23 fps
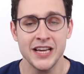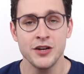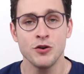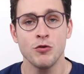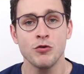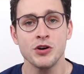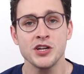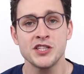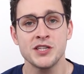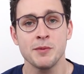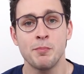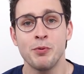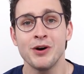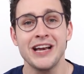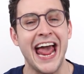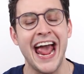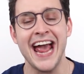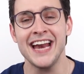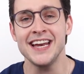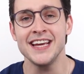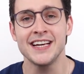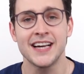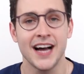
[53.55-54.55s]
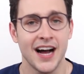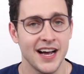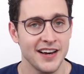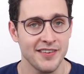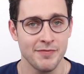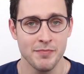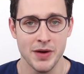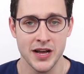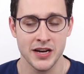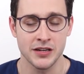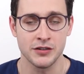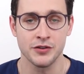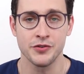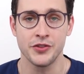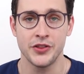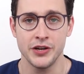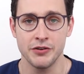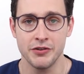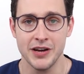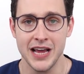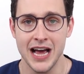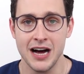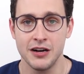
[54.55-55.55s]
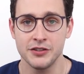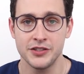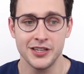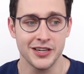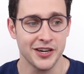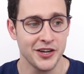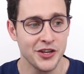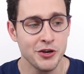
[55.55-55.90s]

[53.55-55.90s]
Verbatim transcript: In order to put any kind of medical theory out there,